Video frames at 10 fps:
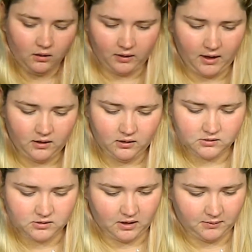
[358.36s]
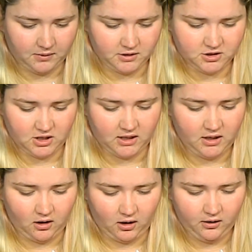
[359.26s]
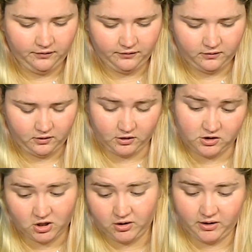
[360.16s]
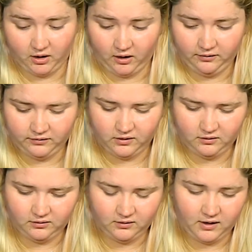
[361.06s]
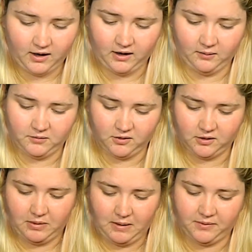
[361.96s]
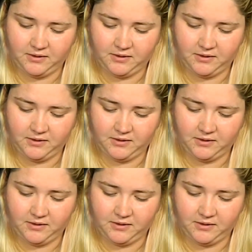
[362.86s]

Okay, so now I'm going to shut it off, or turn it off, and I'm going to pop the